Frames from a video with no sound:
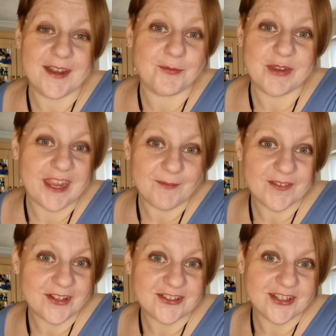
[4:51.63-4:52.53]
And we have
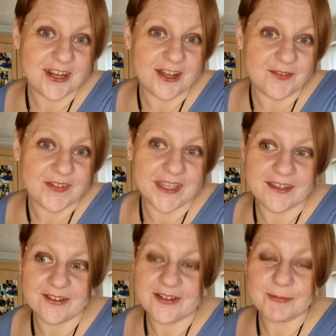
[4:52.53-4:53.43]
such a laugh,
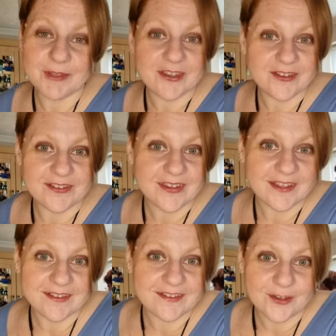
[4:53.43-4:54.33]
McGill, because
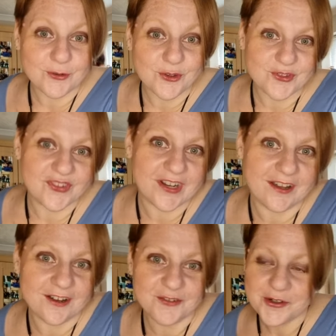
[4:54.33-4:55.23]
it's so good to
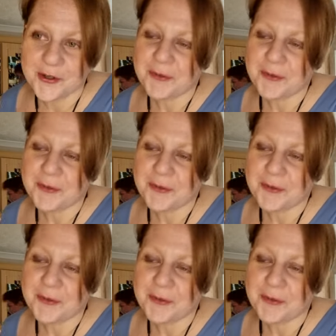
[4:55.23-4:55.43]
laugh.